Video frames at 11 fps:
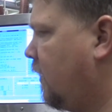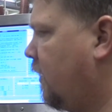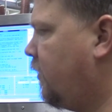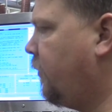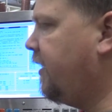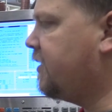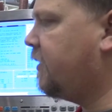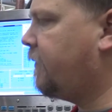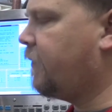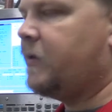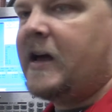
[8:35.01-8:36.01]
And the reason
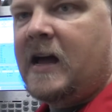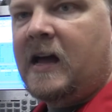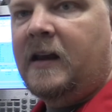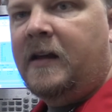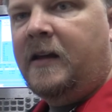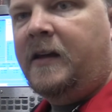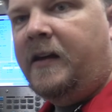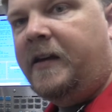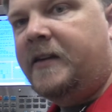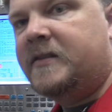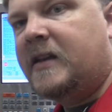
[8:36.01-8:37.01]
for that
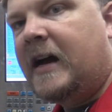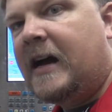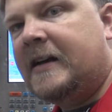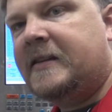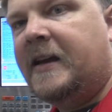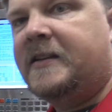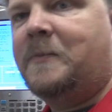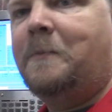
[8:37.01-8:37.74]
is the Haas has